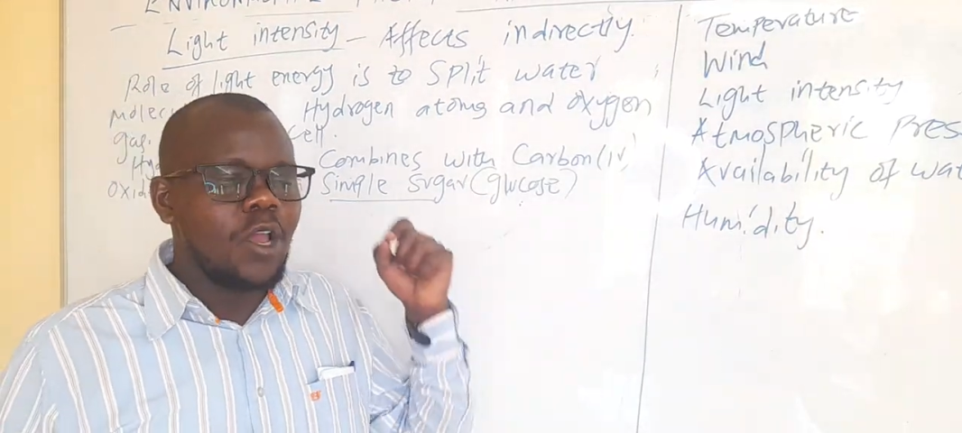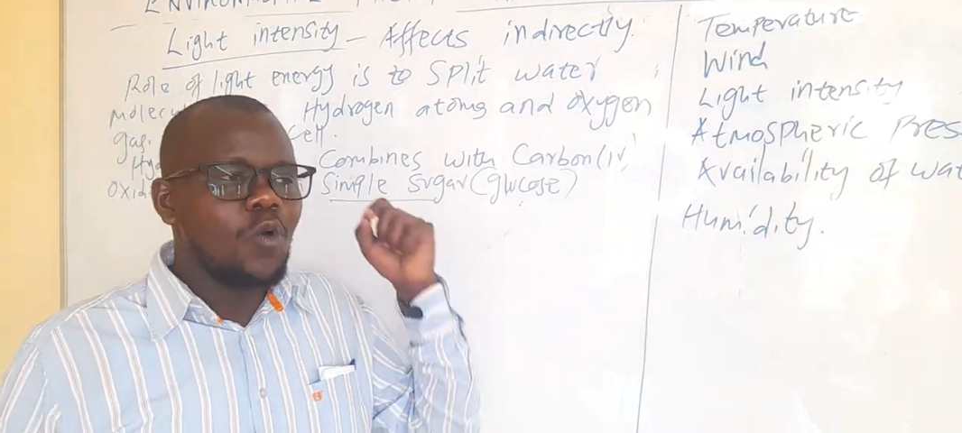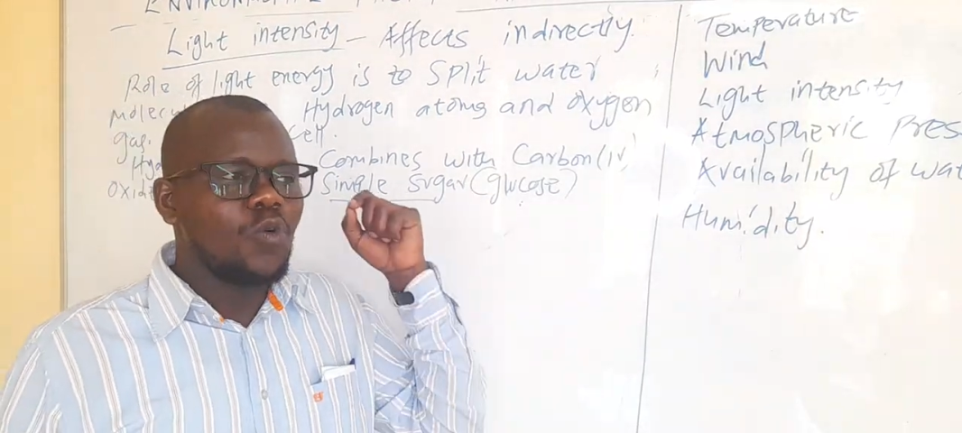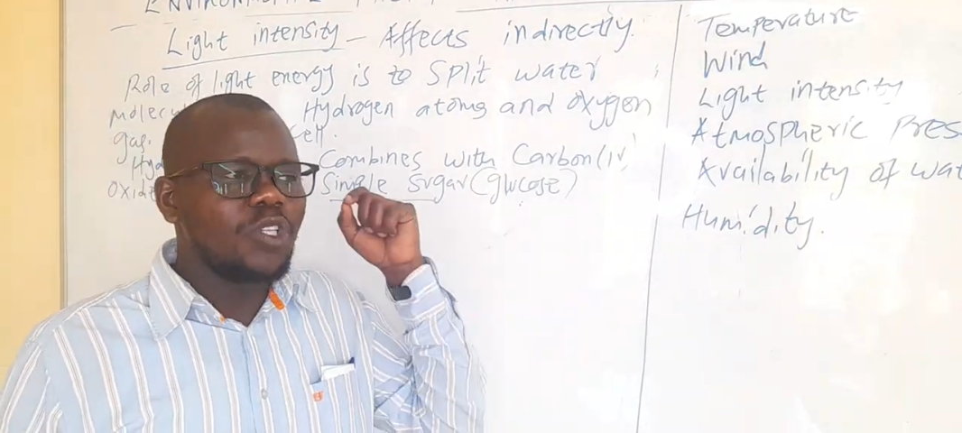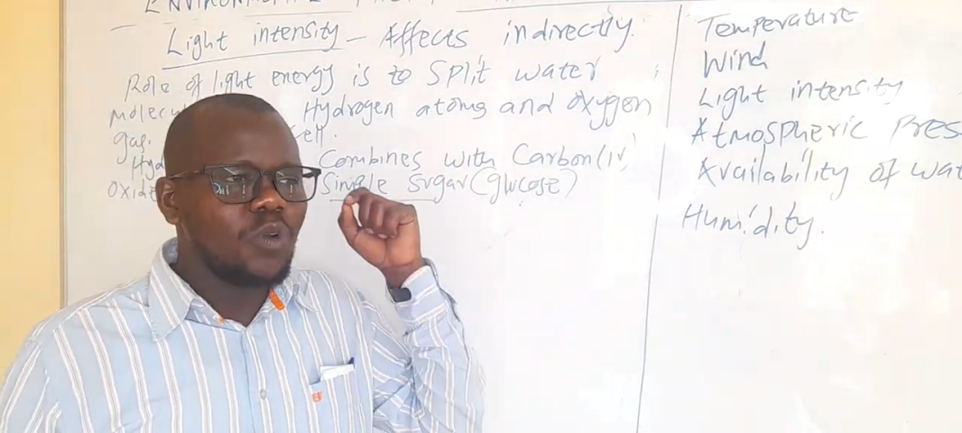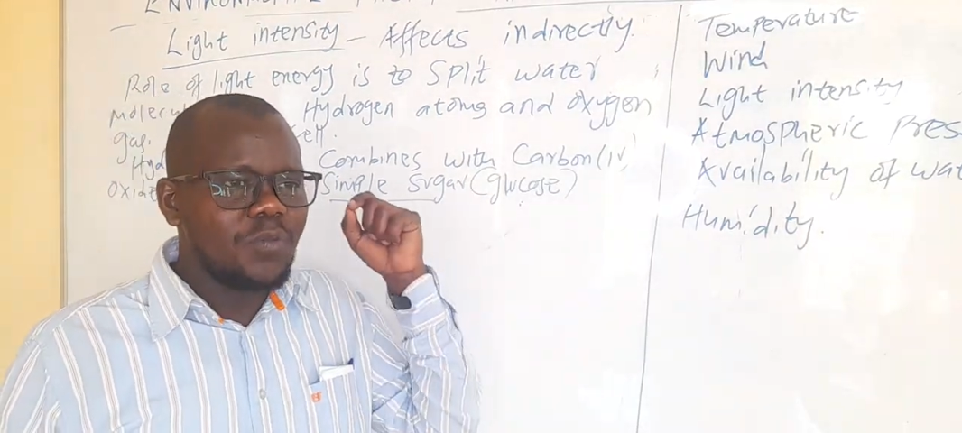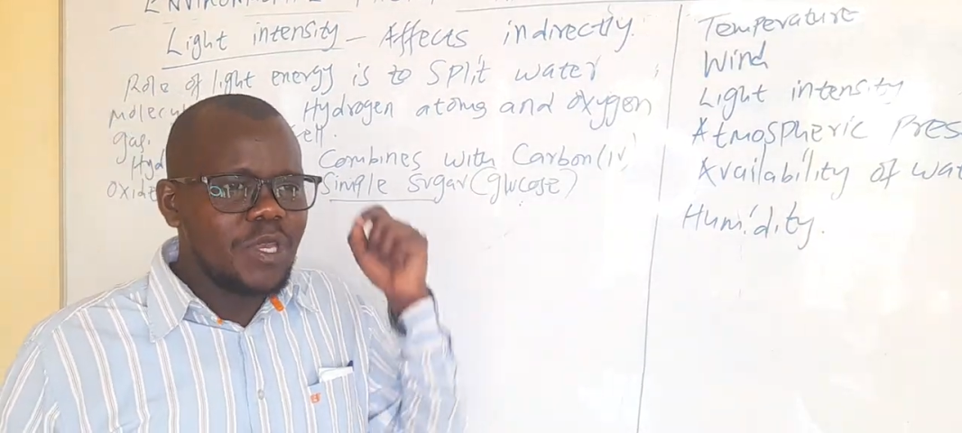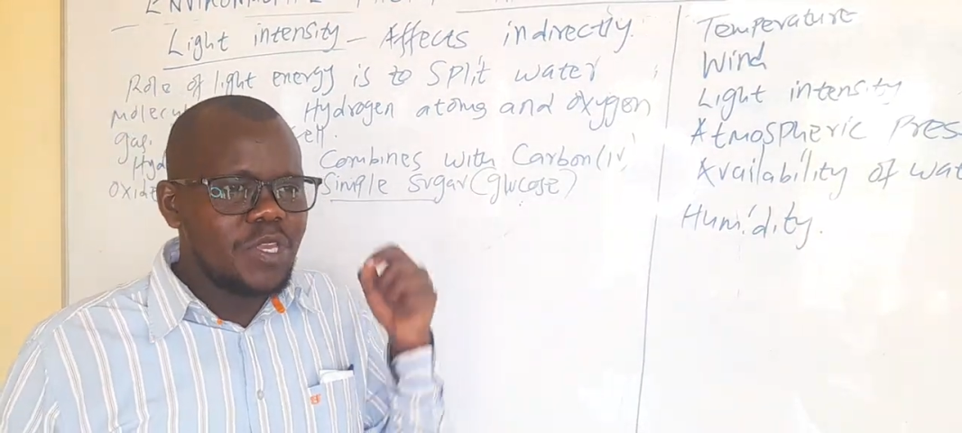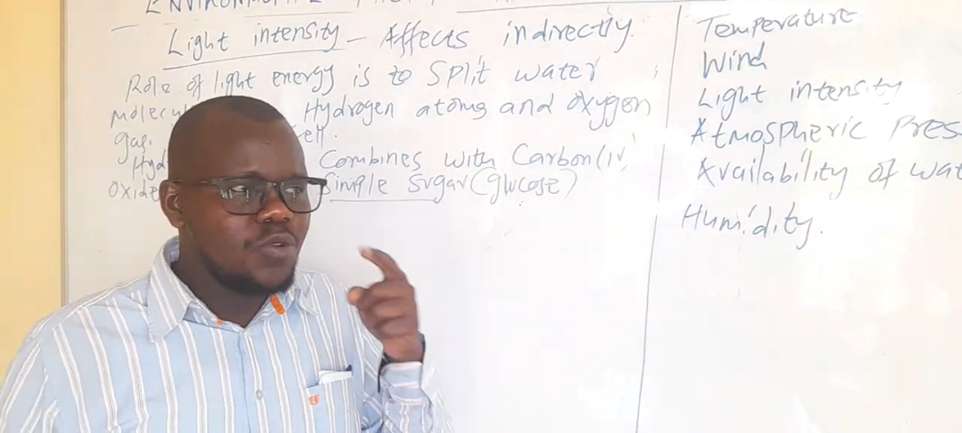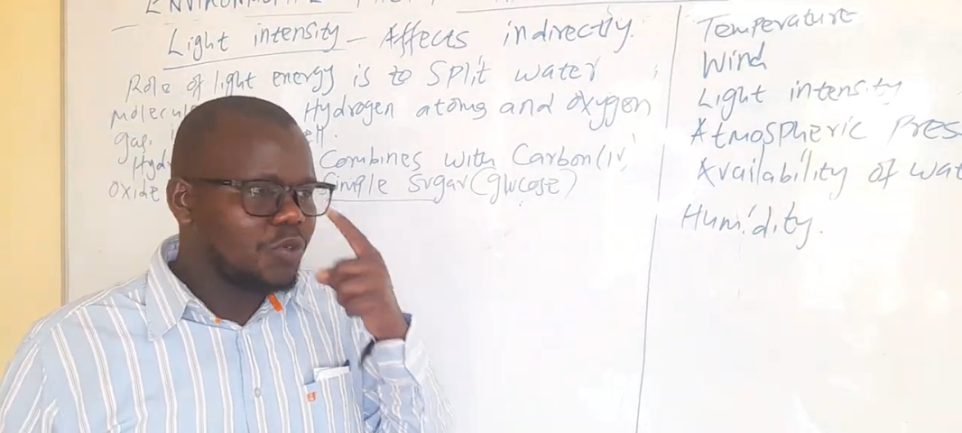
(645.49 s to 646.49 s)
which will be
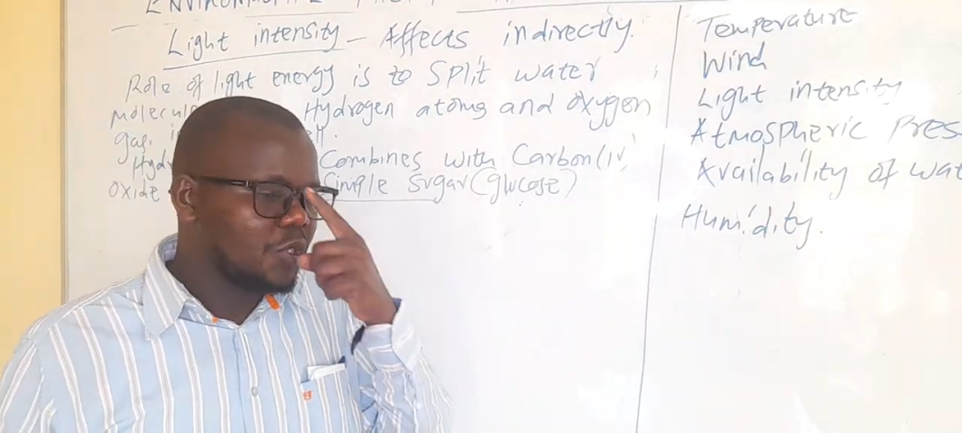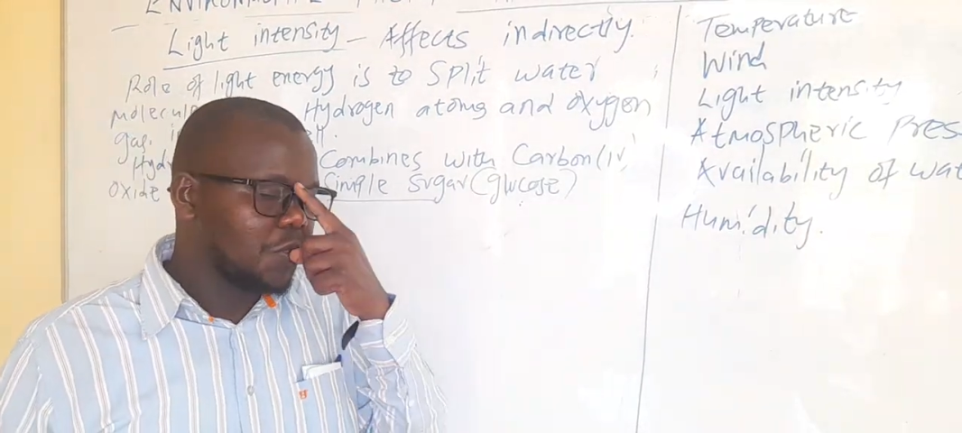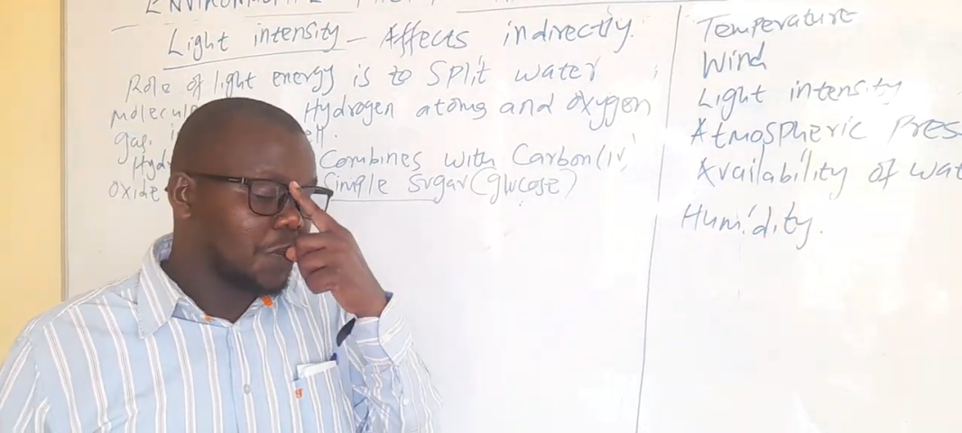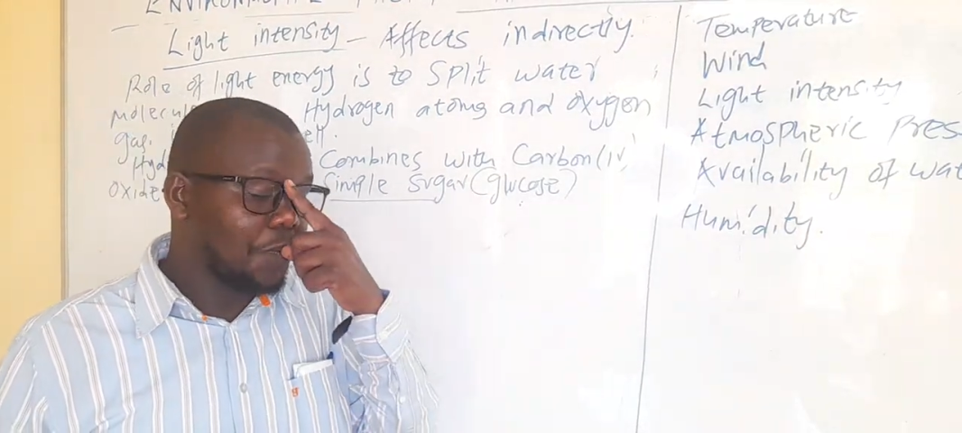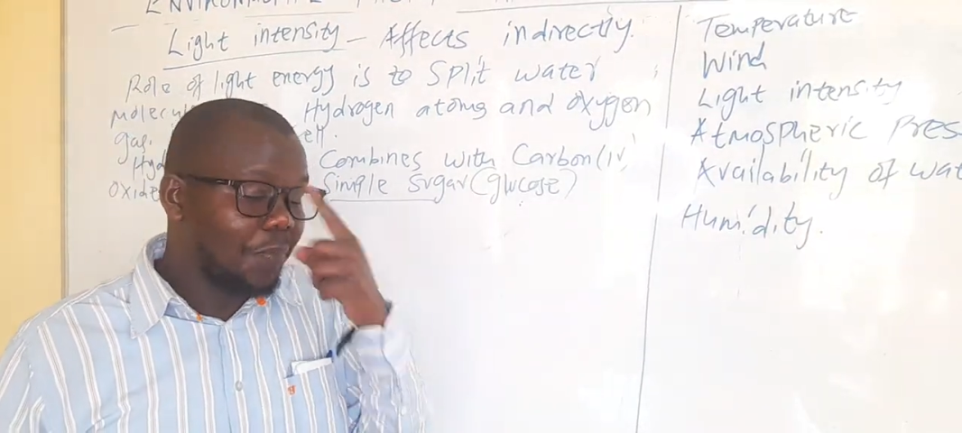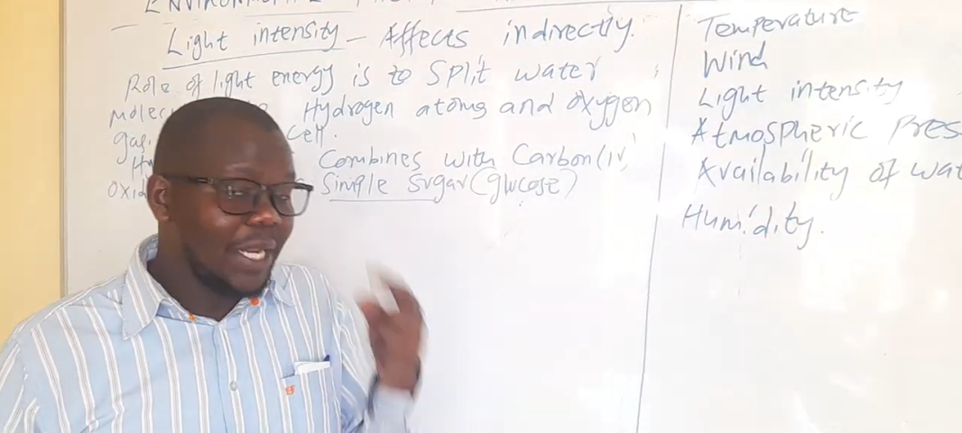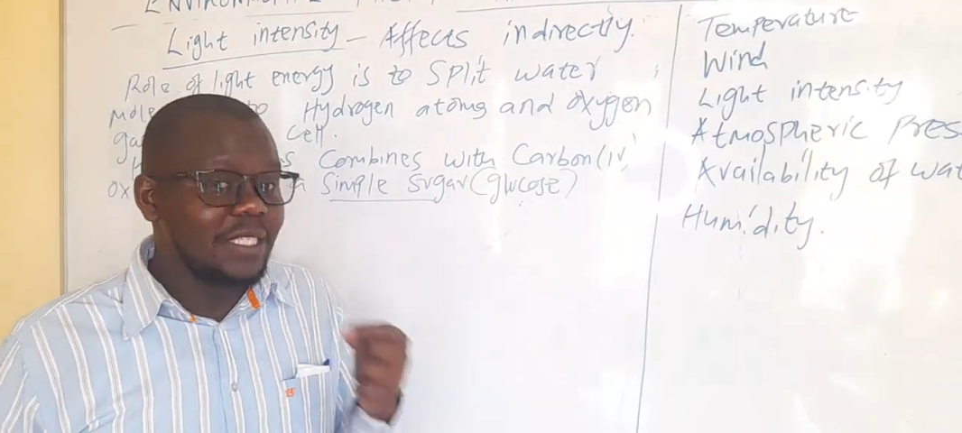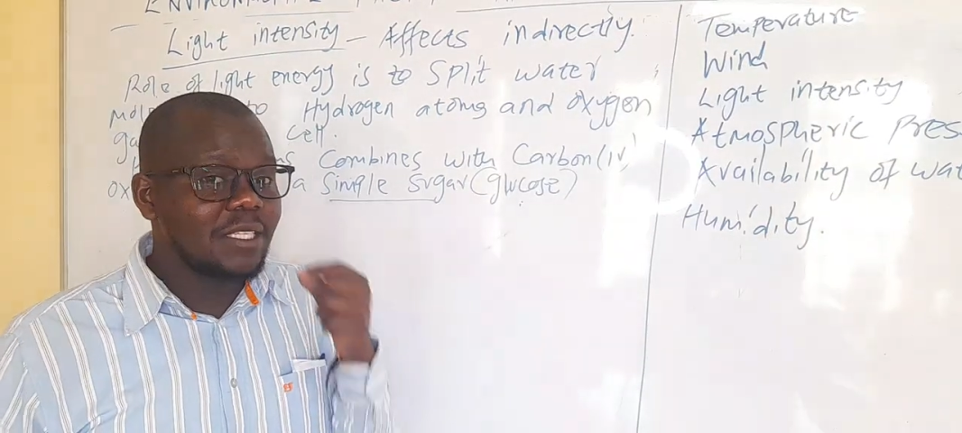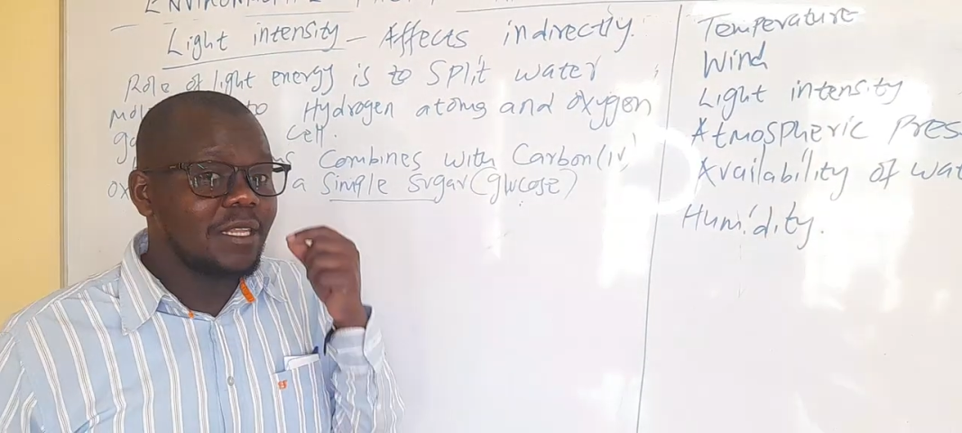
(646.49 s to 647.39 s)
used to split